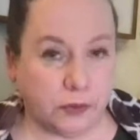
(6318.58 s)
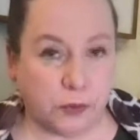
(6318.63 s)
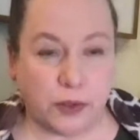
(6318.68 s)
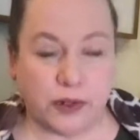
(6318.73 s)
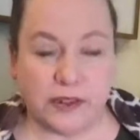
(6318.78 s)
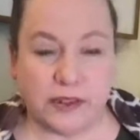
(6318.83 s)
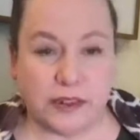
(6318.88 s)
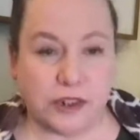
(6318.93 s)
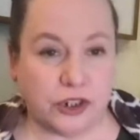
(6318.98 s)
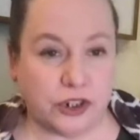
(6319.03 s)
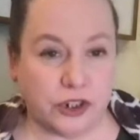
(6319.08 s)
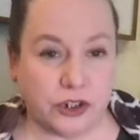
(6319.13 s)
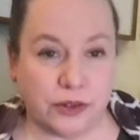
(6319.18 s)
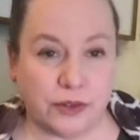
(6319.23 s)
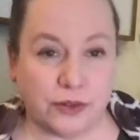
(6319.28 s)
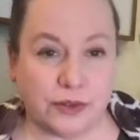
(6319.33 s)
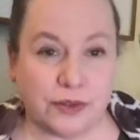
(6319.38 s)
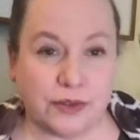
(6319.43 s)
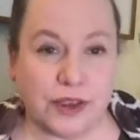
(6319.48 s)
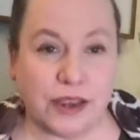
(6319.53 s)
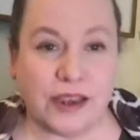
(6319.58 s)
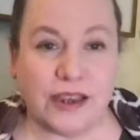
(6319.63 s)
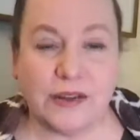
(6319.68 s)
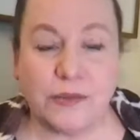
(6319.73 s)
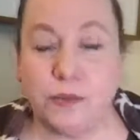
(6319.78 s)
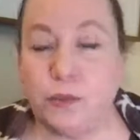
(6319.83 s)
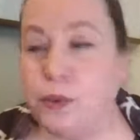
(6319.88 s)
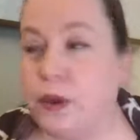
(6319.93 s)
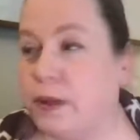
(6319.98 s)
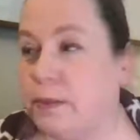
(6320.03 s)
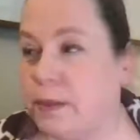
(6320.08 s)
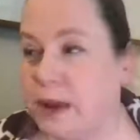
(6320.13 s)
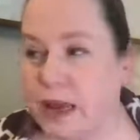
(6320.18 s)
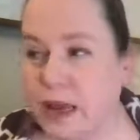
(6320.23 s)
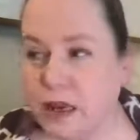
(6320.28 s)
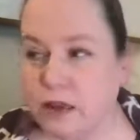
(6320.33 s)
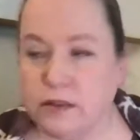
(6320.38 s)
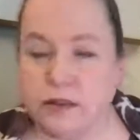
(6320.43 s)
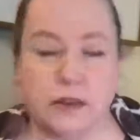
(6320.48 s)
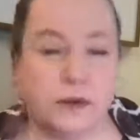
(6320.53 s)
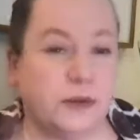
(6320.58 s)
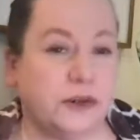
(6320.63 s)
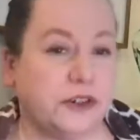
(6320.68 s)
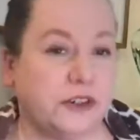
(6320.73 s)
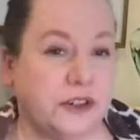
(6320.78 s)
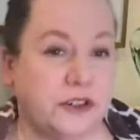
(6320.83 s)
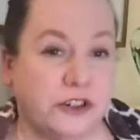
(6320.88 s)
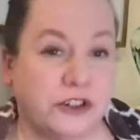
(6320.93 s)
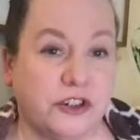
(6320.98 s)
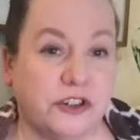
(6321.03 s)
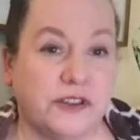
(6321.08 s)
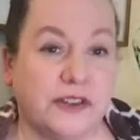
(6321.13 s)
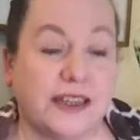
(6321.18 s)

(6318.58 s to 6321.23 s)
tennis shoes. In my house I wear tennis shoes.